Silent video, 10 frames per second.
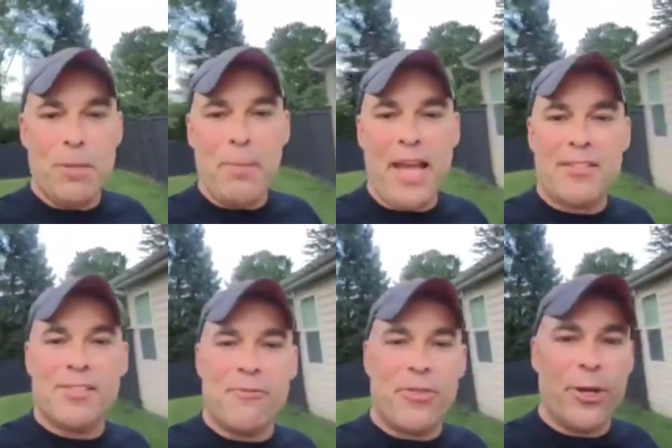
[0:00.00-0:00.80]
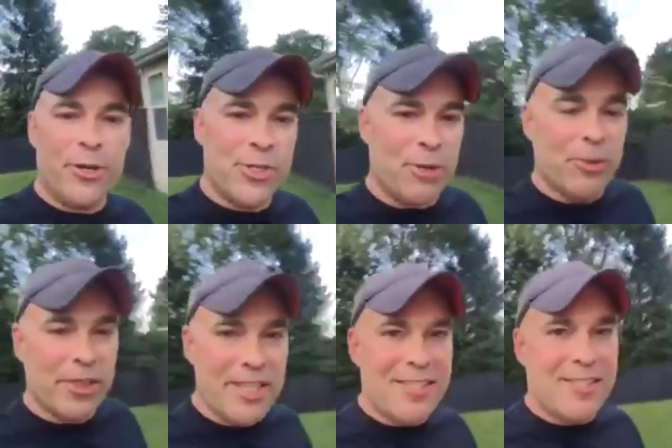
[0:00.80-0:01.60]
Chip asks if there is a
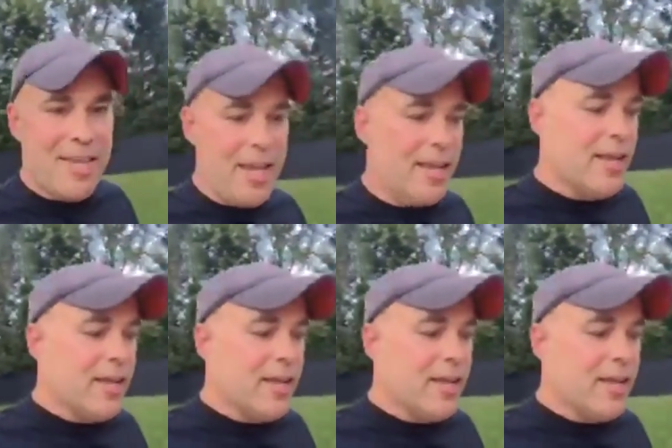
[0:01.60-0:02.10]
release date.